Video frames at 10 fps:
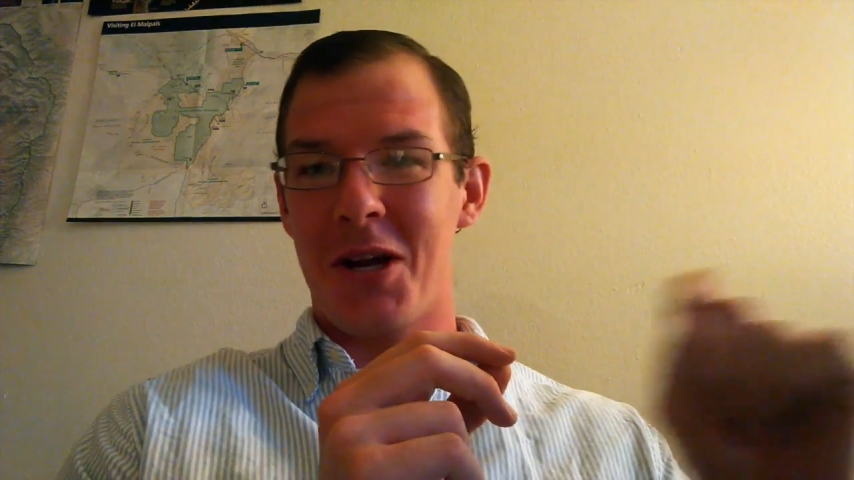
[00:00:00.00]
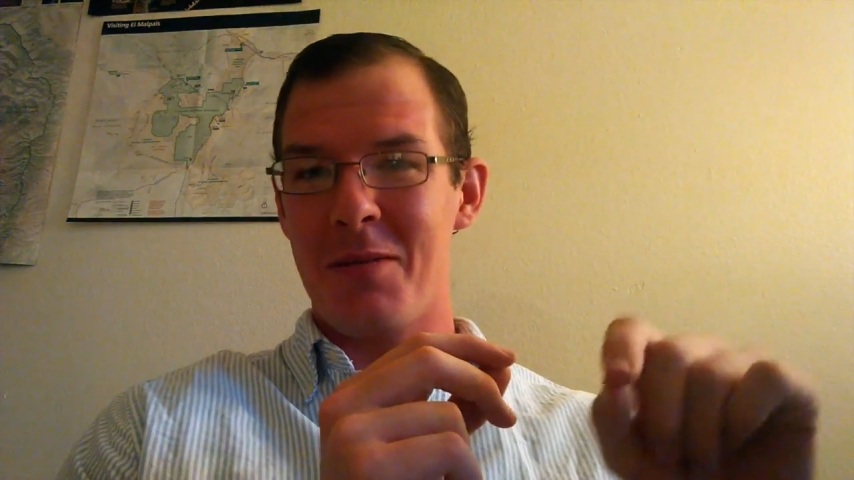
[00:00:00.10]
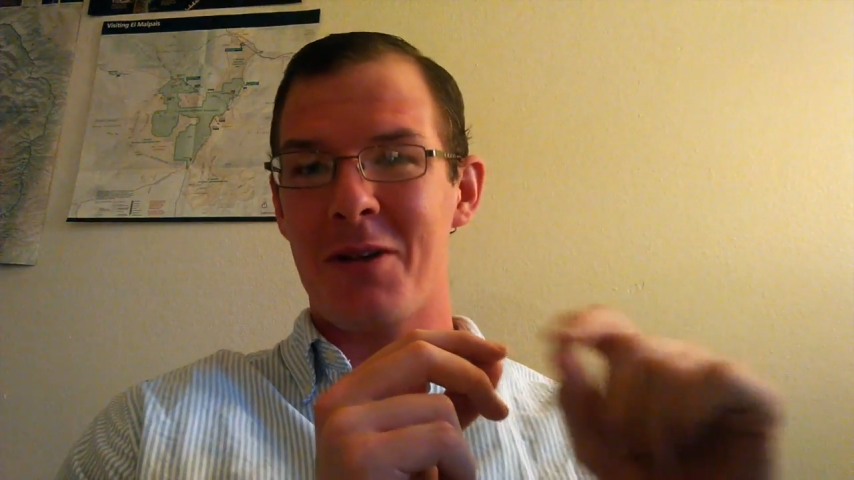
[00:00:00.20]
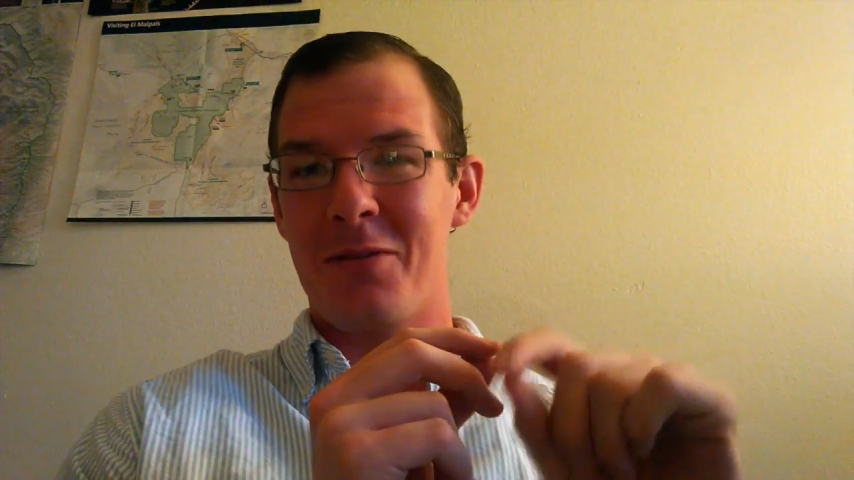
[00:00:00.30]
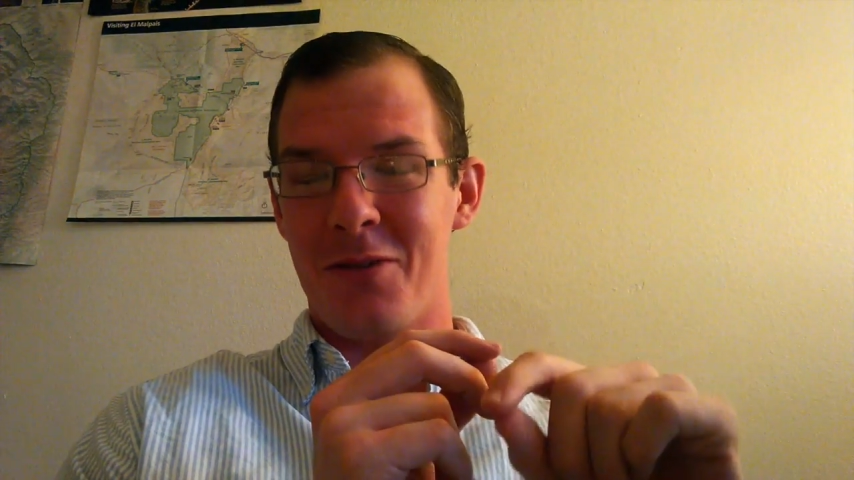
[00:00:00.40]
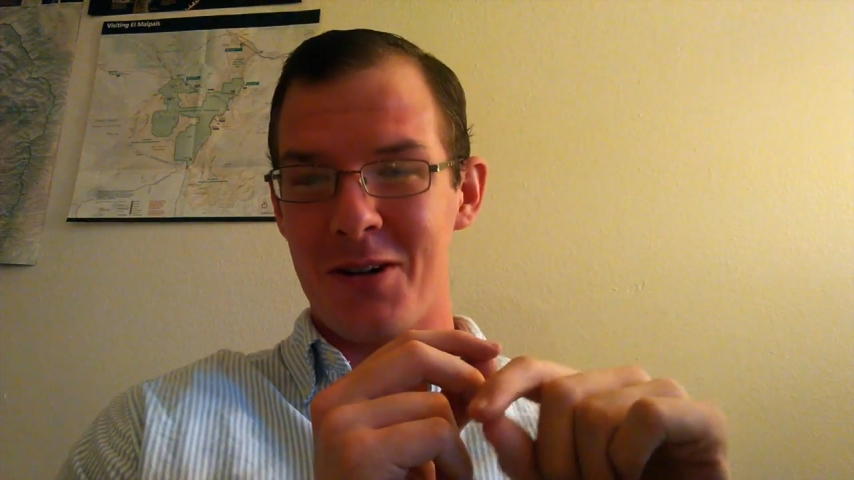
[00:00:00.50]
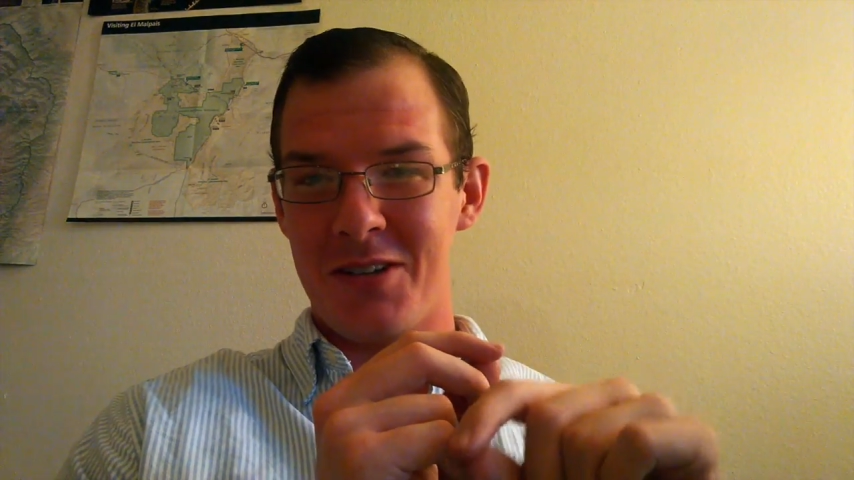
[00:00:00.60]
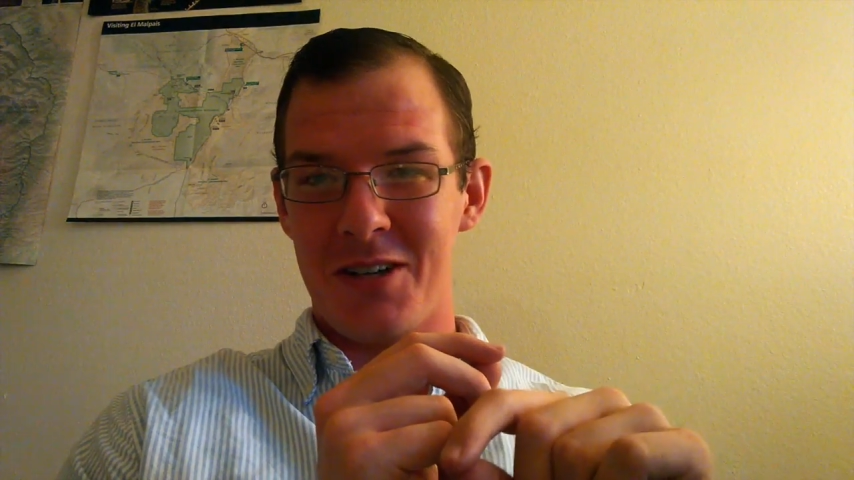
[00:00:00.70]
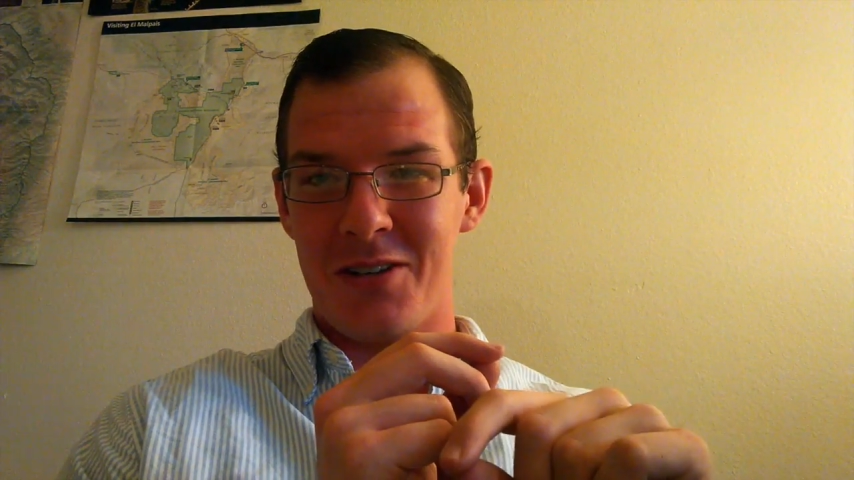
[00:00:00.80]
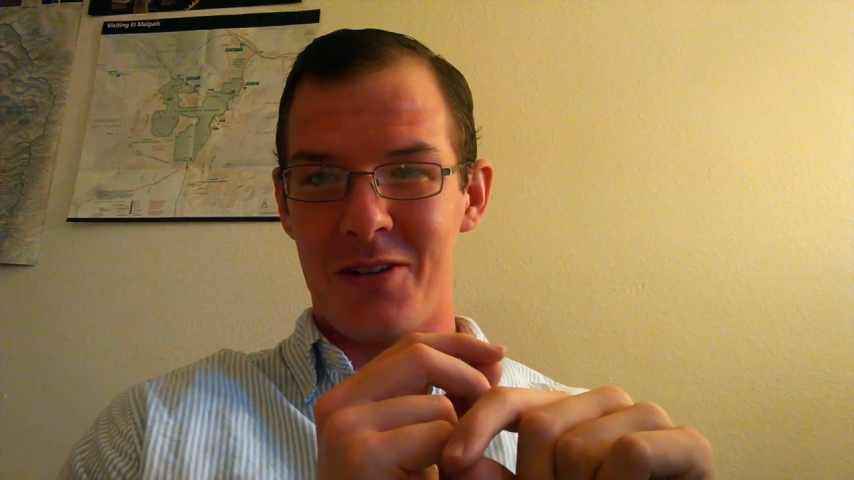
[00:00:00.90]
about the font
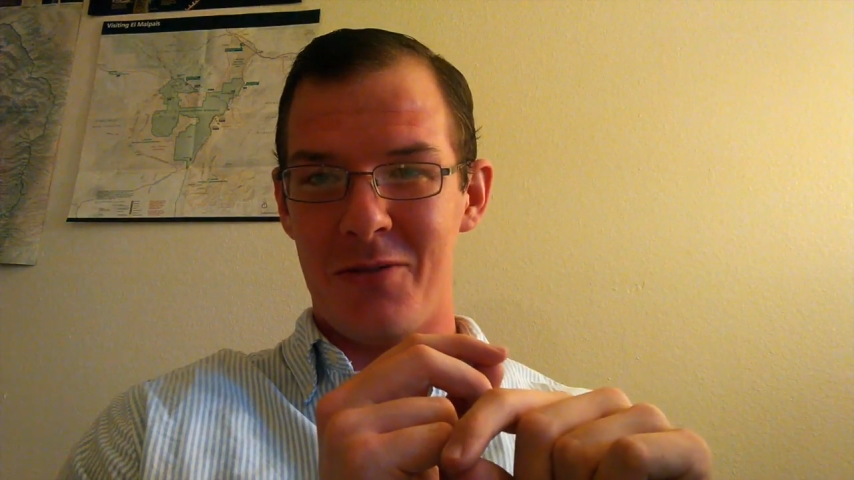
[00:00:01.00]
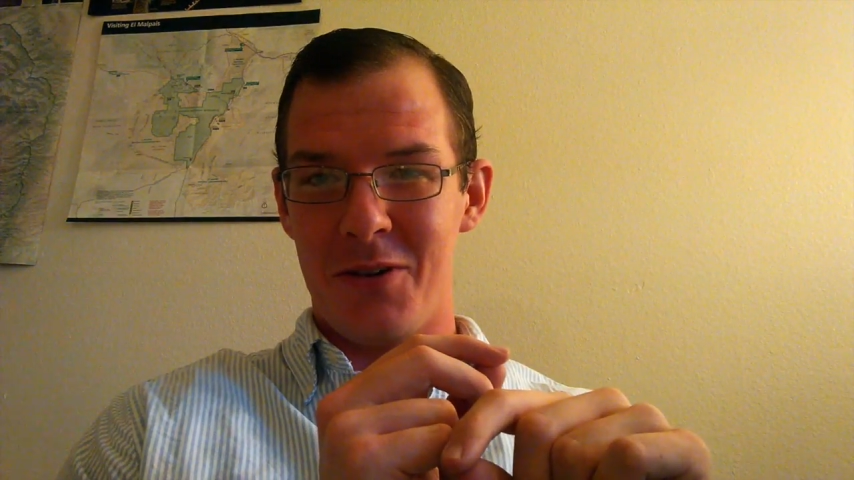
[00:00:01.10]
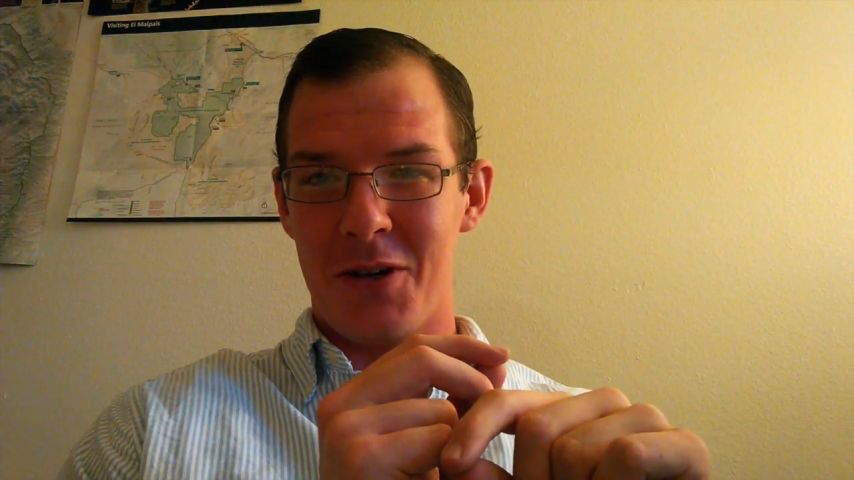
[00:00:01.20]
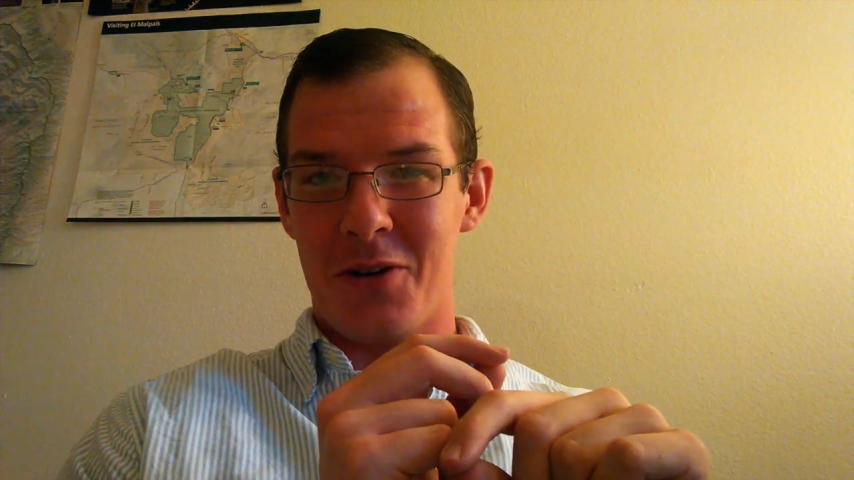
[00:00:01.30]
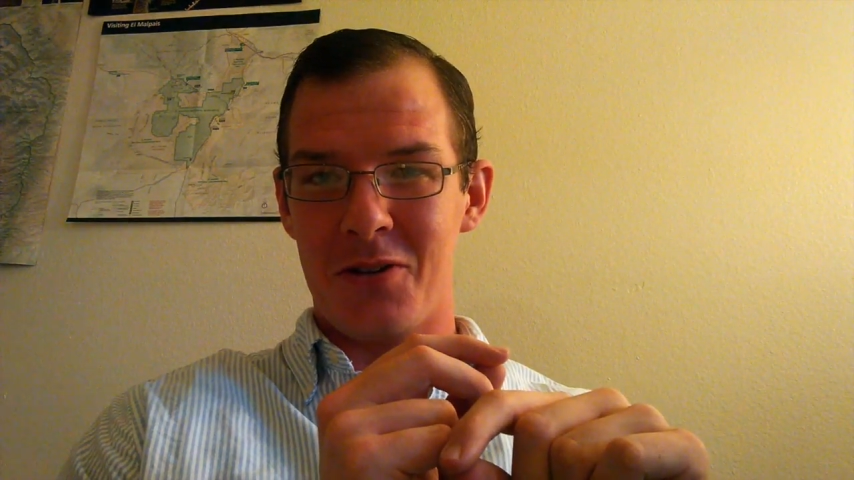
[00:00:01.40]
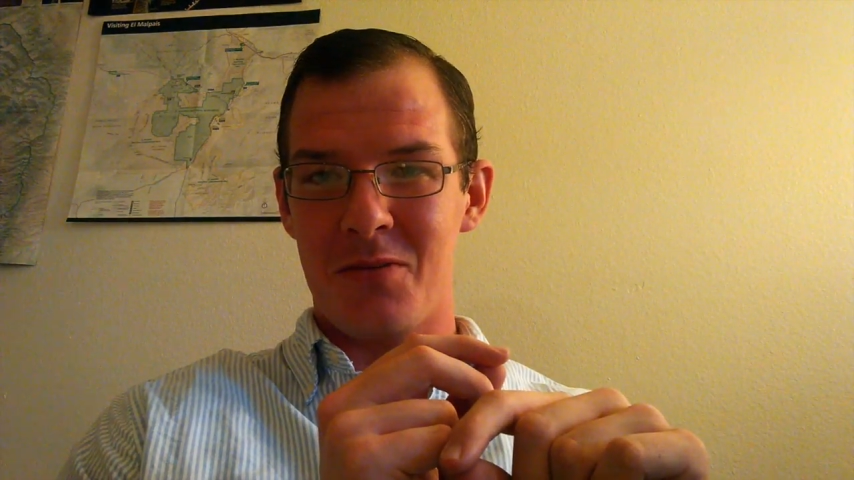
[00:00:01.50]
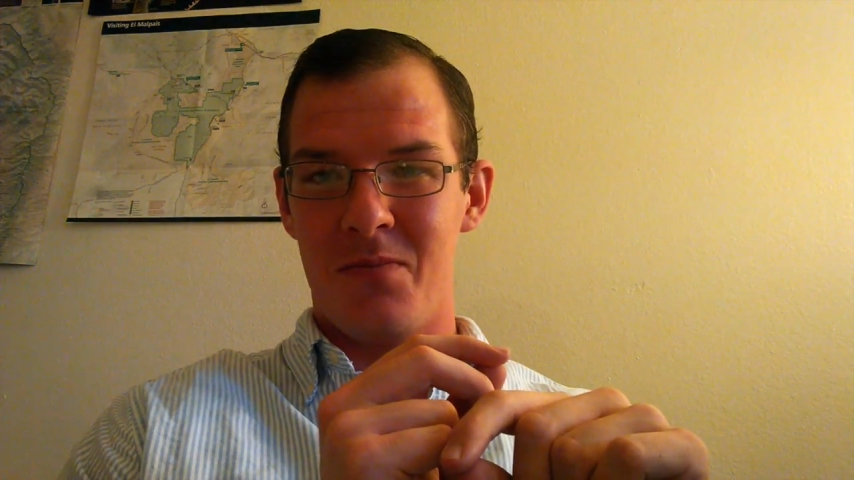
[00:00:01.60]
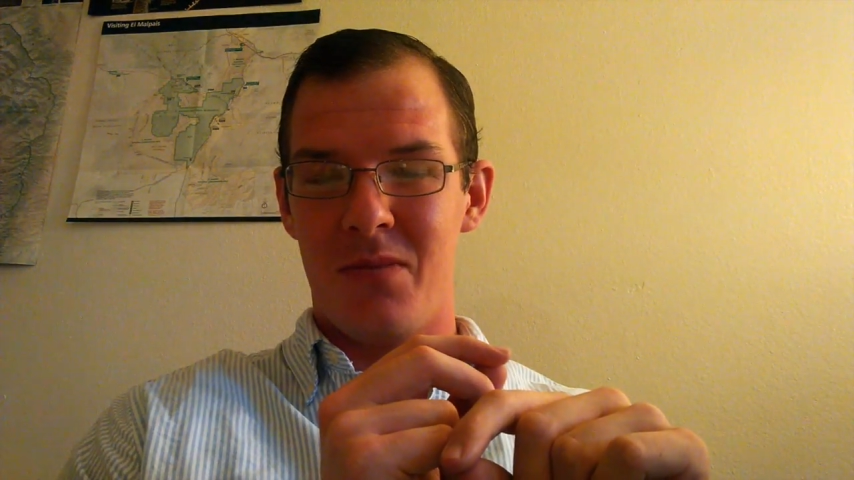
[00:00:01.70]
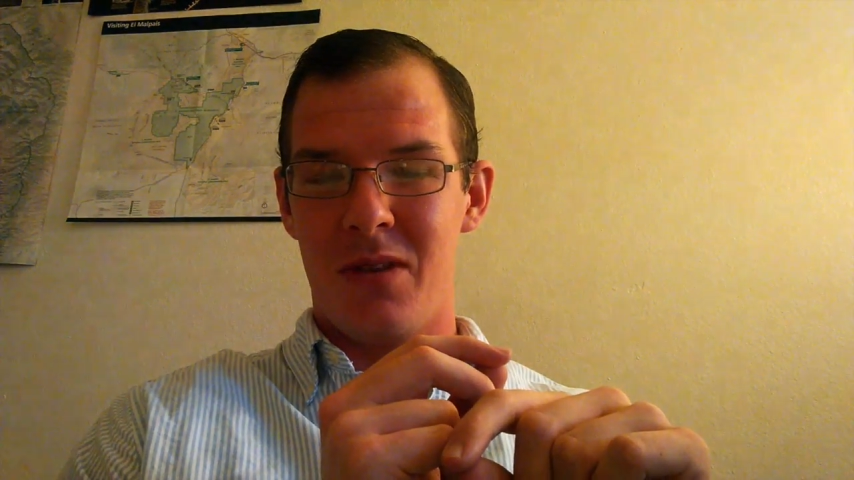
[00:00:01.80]
size on the figures.